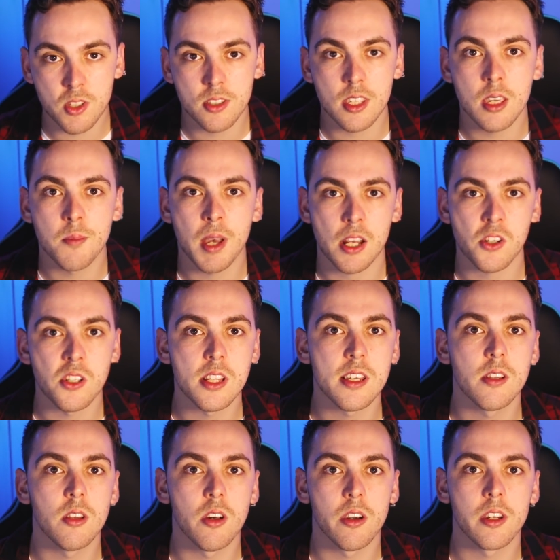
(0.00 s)
You see him actually
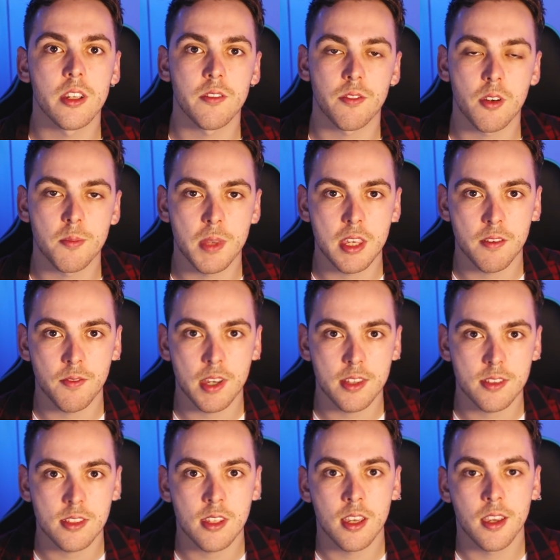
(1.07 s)
learning from the
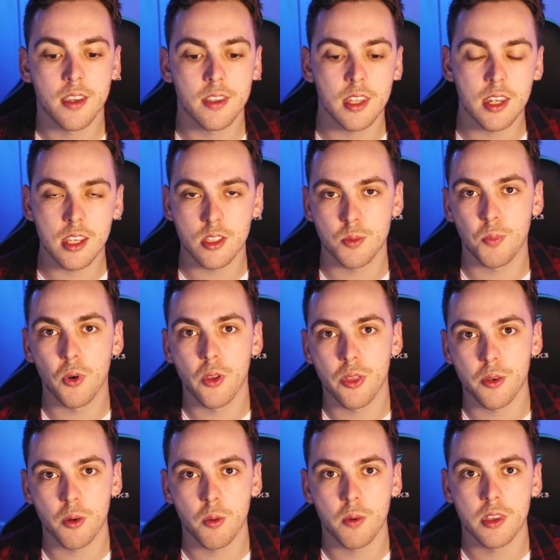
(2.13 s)
events that he's put
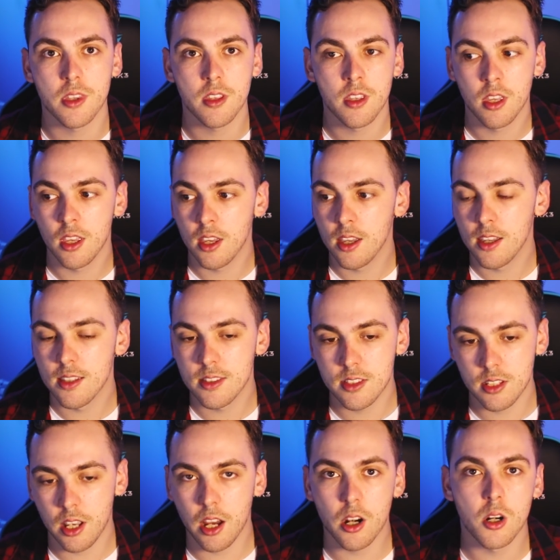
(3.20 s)
through and the
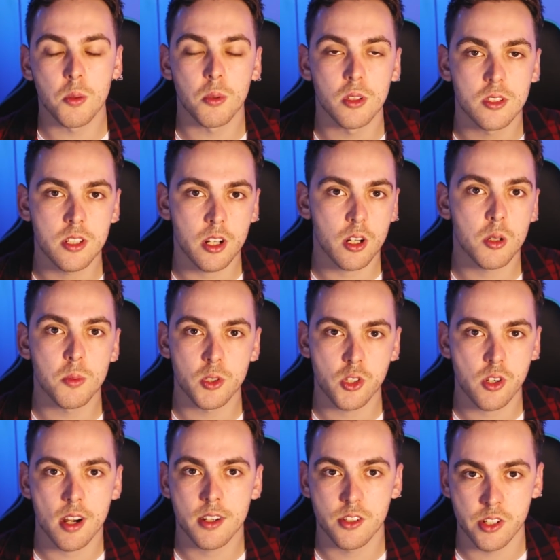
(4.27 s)
terrible, terrible
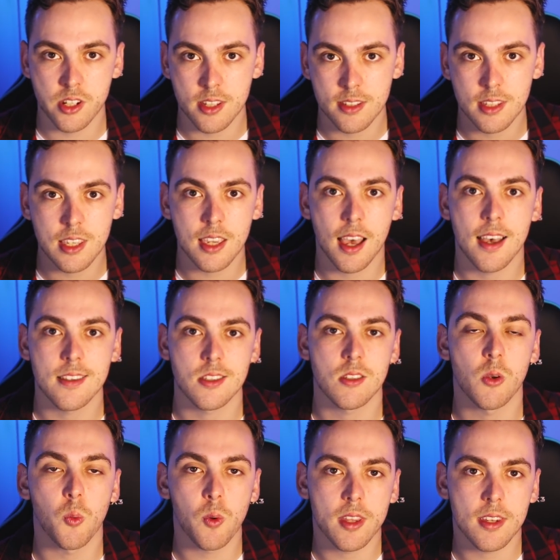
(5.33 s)
tragedies he has to